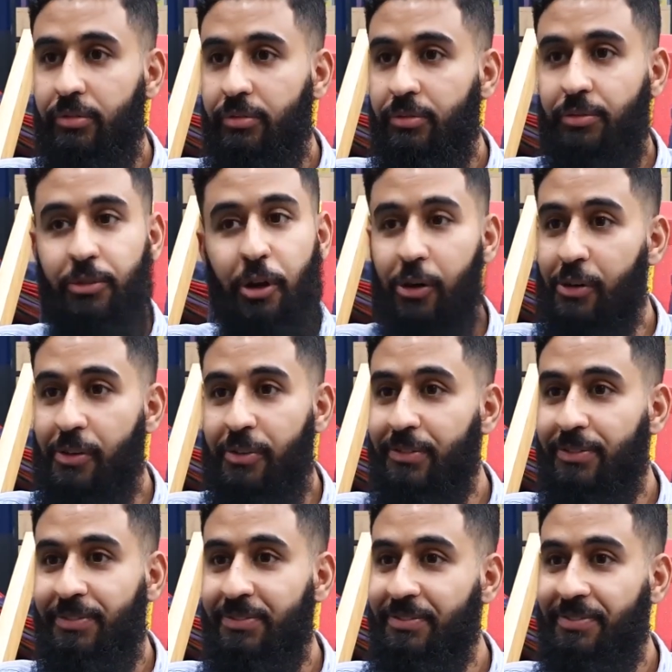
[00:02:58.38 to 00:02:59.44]
No.
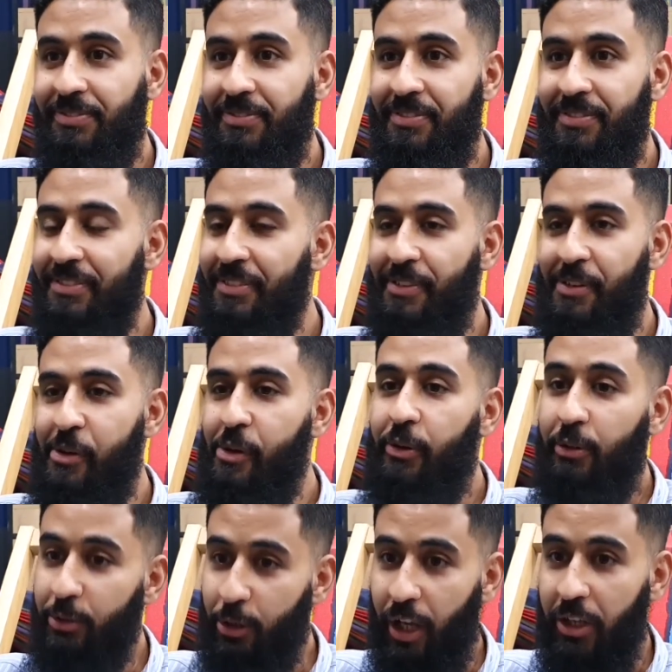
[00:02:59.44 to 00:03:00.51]

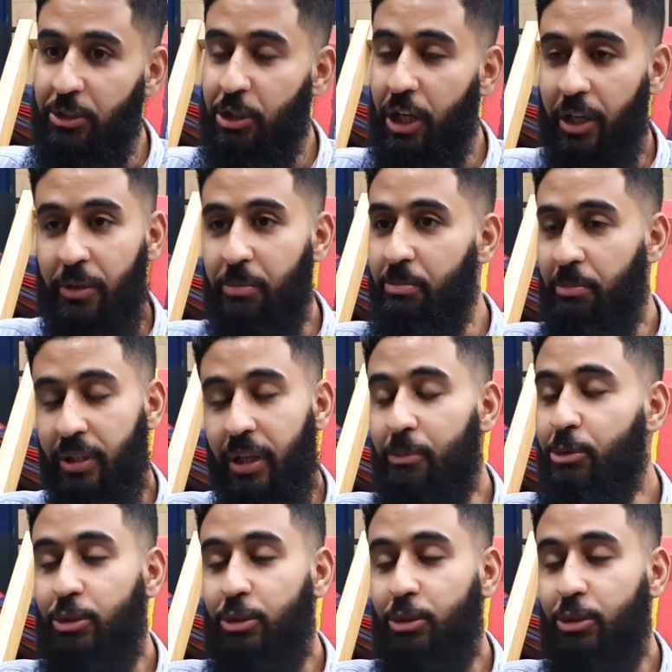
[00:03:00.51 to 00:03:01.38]
We can check, but I'm sure